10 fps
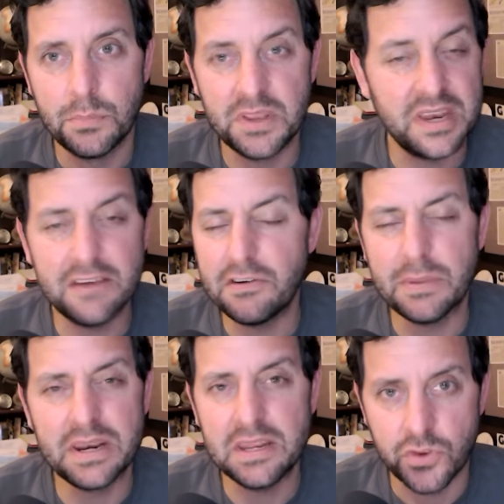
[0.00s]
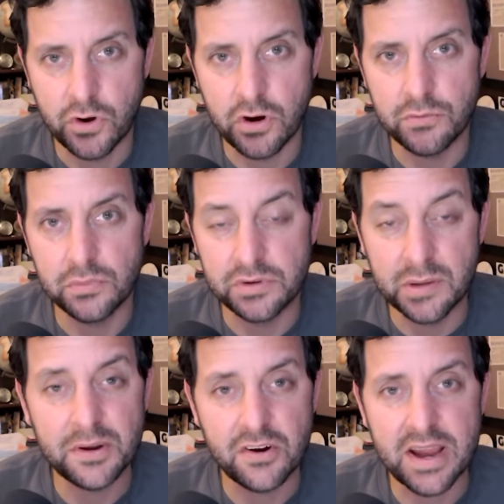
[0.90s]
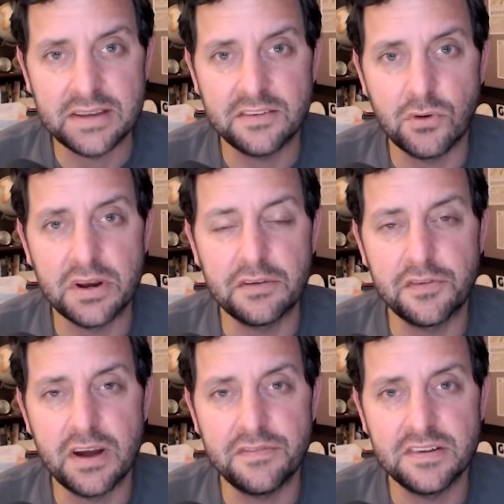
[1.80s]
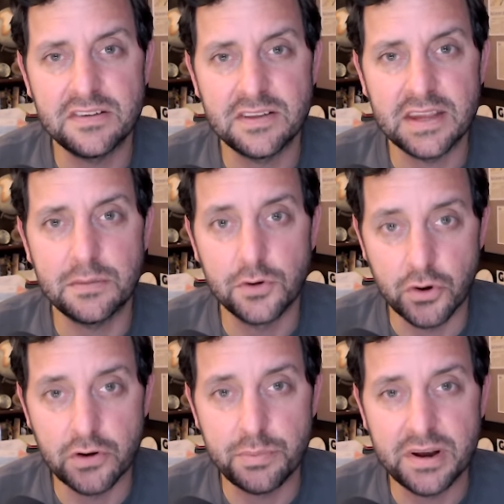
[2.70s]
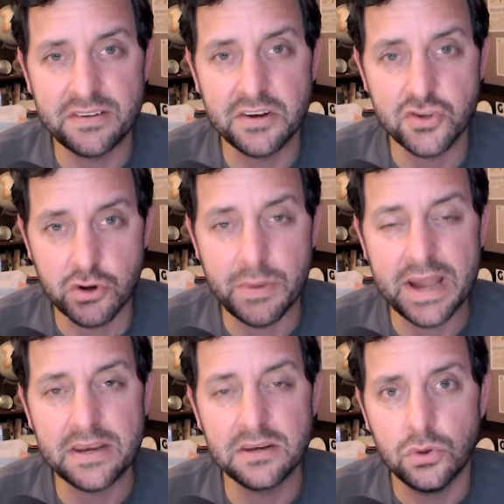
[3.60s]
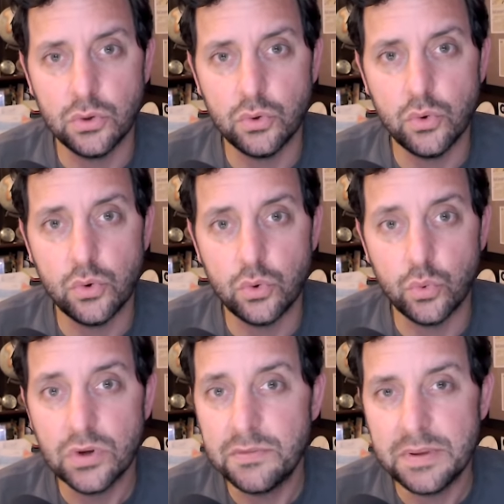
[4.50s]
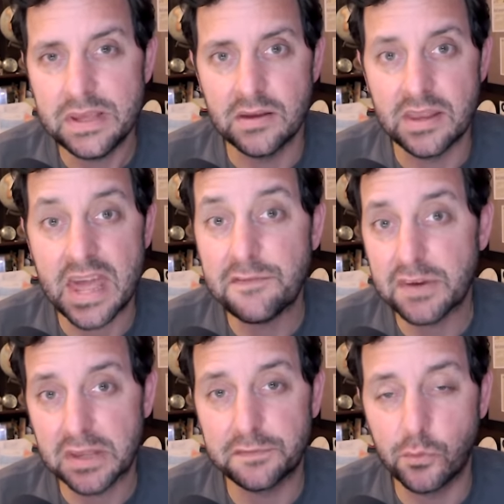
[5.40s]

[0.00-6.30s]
But not everybody. There are Democrats running for office, like current President Joe Biden, who would be an advocate for